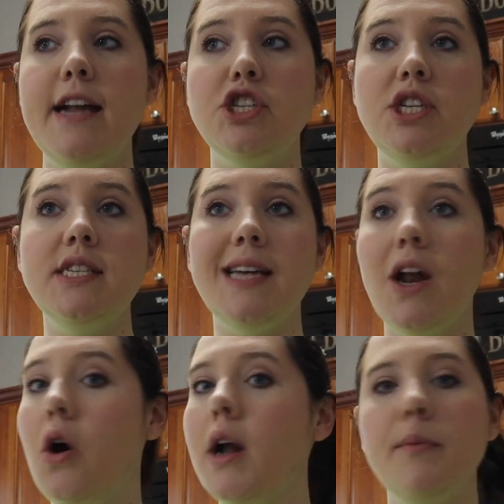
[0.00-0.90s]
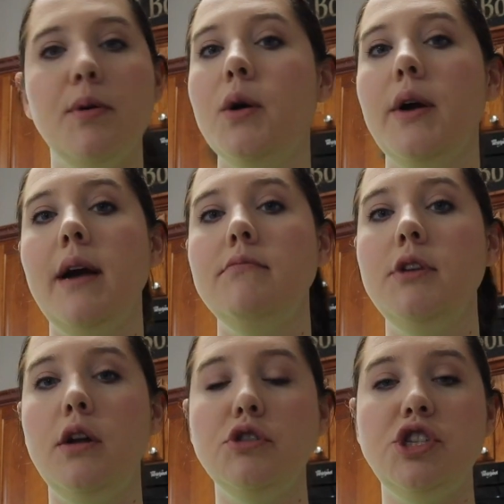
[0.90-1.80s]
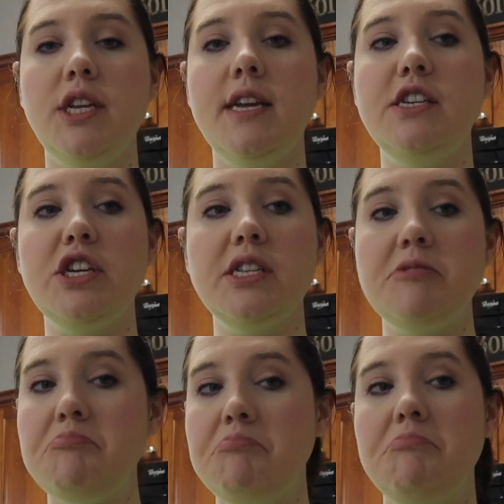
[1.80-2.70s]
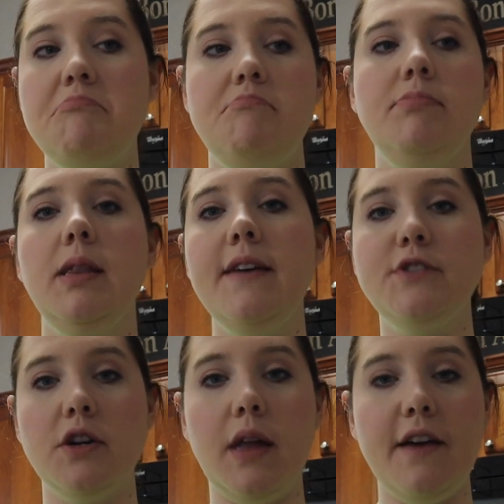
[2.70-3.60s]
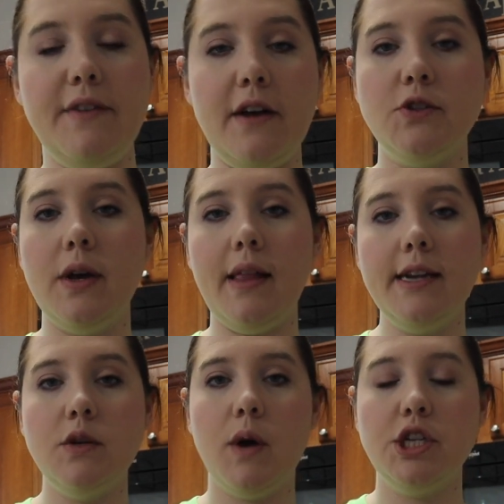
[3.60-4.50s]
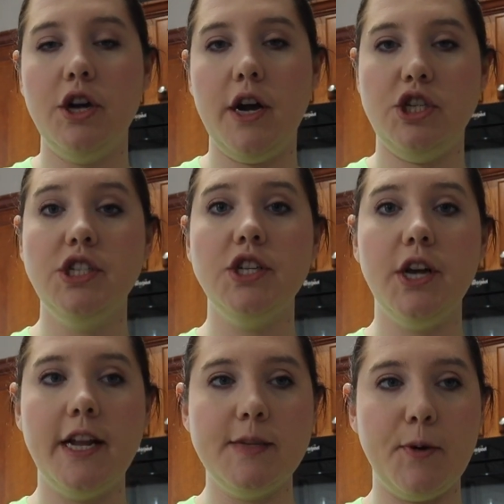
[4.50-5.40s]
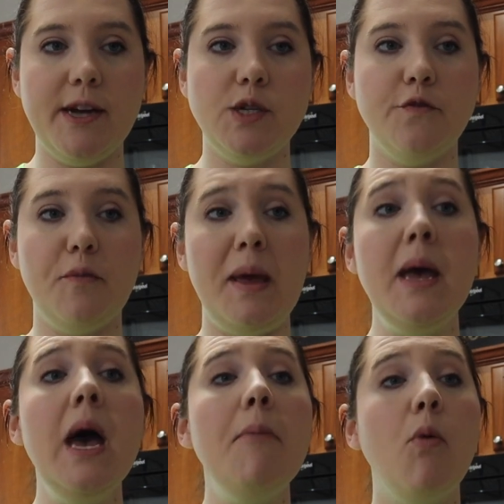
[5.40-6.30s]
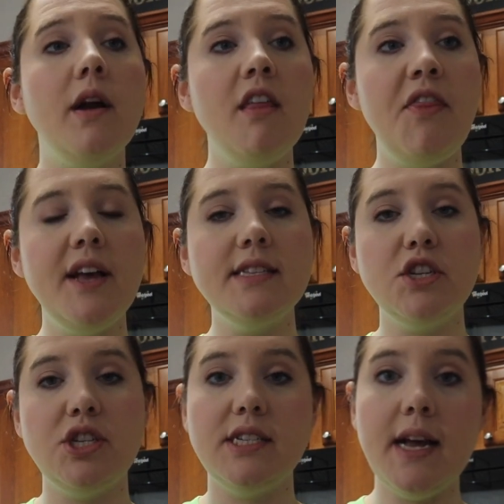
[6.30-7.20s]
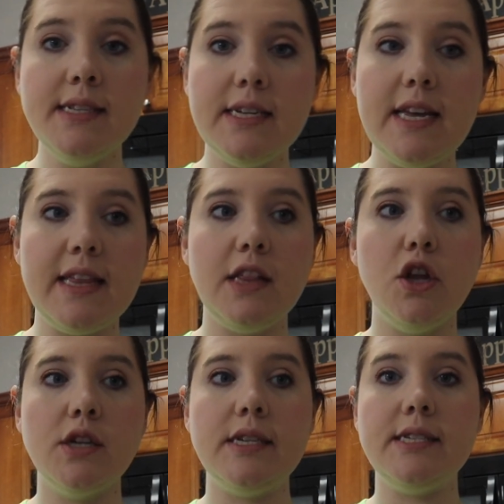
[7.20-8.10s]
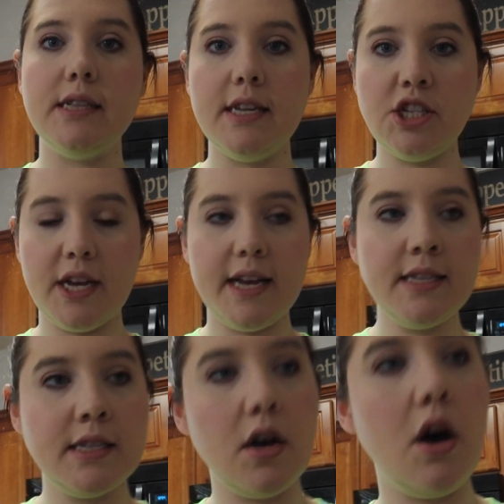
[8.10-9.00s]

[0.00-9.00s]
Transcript: and she's not on a program. You know, she just lives her life now. So I like to watch her because she's a good inspiration for me. One of the things that she does eat that looked delicious